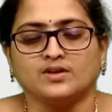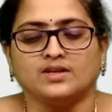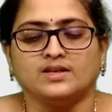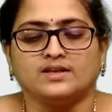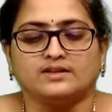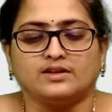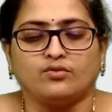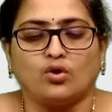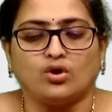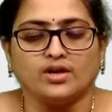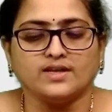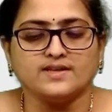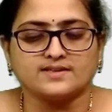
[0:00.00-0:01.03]

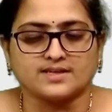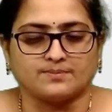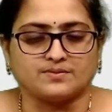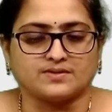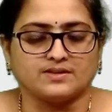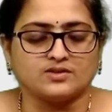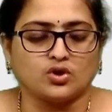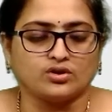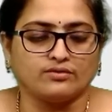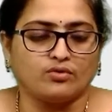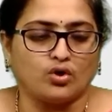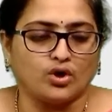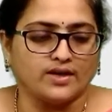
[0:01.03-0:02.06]
These are the
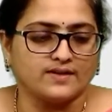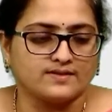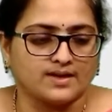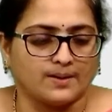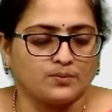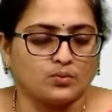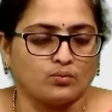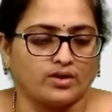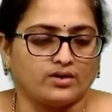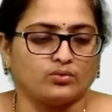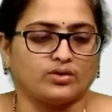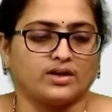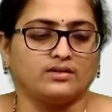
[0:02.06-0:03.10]
following steps where
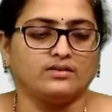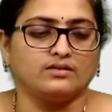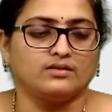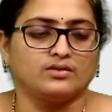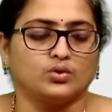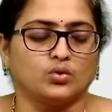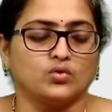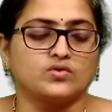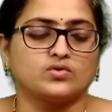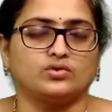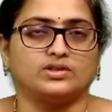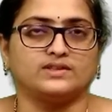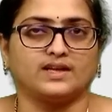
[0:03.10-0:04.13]
you can use to
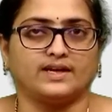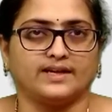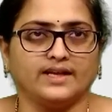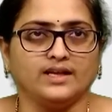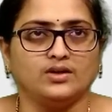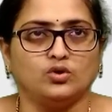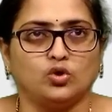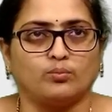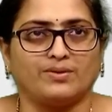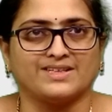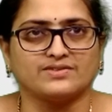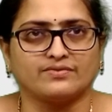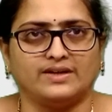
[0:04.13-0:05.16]
design a low
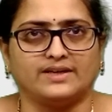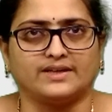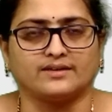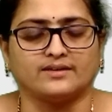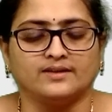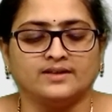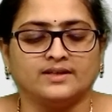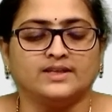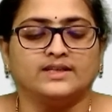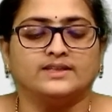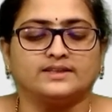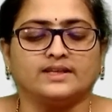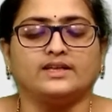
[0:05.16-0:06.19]
pass filter.
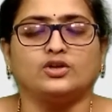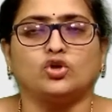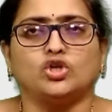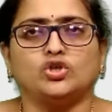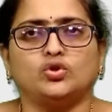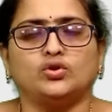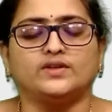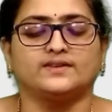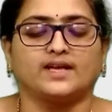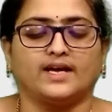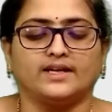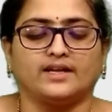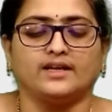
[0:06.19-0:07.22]
See, in order to
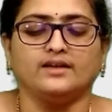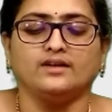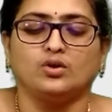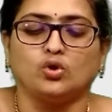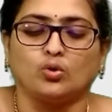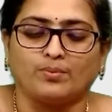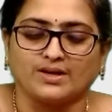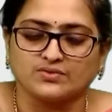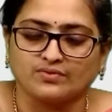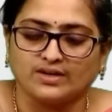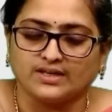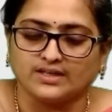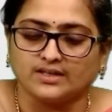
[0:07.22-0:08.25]
design a low pass
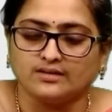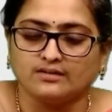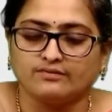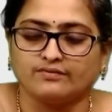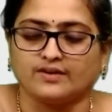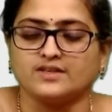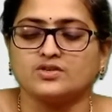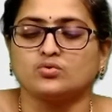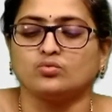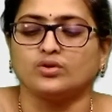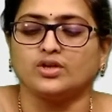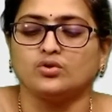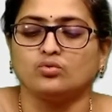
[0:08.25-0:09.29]
filter, first you
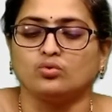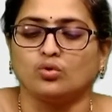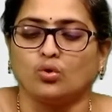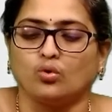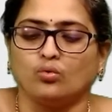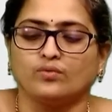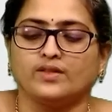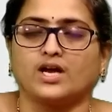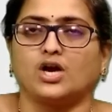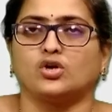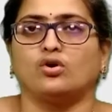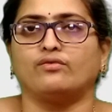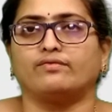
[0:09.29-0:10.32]
need to know the
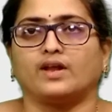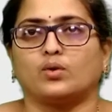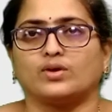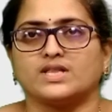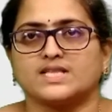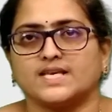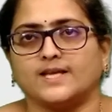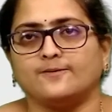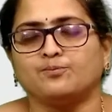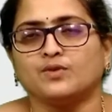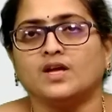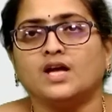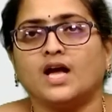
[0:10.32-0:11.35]
cutoff frequency.
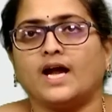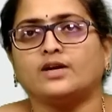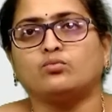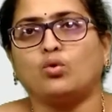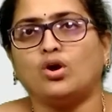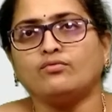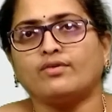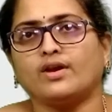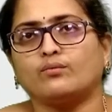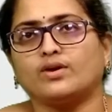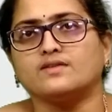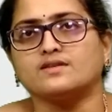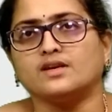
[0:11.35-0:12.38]
At what
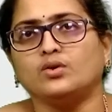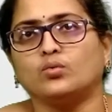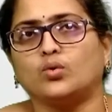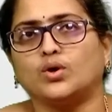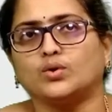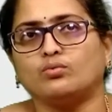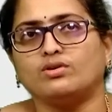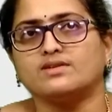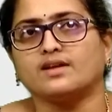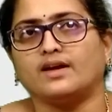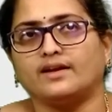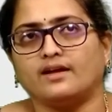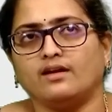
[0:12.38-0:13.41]
frequency you want to
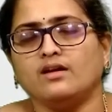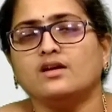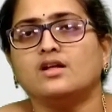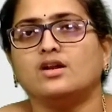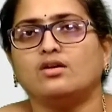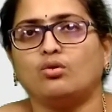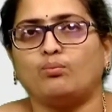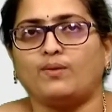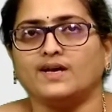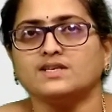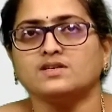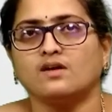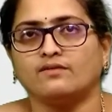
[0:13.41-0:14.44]
design a low
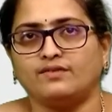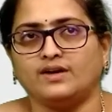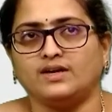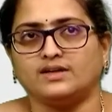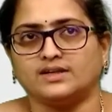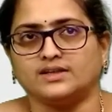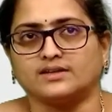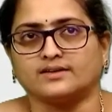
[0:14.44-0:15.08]
pass filter.